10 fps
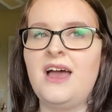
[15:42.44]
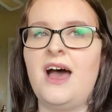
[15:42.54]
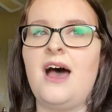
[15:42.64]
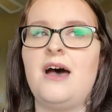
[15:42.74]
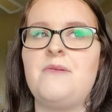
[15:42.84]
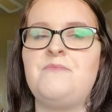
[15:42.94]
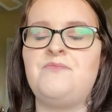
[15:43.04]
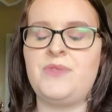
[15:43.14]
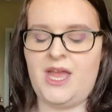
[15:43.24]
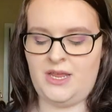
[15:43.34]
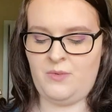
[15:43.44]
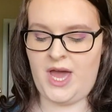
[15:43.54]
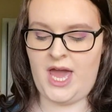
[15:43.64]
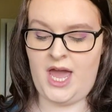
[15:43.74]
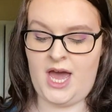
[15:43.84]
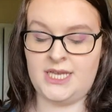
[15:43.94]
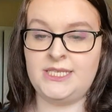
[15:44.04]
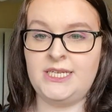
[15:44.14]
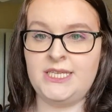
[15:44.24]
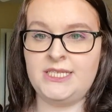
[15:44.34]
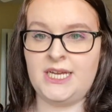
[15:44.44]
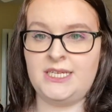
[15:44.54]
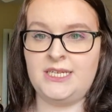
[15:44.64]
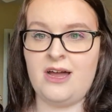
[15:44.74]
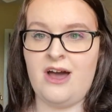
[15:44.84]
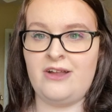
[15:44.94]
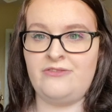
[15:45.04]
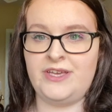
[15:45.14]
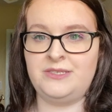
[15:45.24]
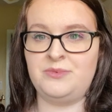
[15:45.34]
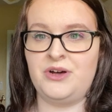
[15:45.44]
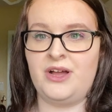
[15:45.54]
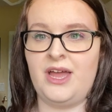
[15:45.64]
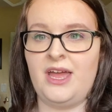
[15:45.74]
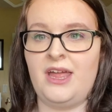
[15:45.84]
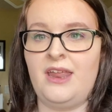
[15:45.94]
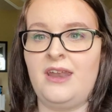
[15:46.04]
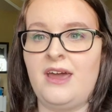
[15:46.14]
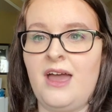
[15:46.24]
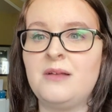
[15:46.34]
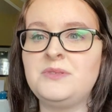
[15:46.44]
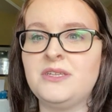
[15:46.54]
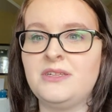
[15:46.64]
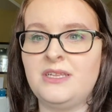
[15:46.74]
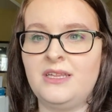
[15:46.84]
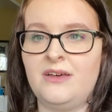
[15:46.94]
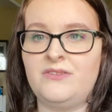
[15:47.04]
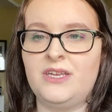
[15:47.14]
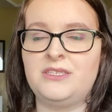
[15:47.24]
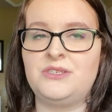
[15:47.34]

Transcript: Um, anyway, I seen this idea on Facebook and I absolutely loved it.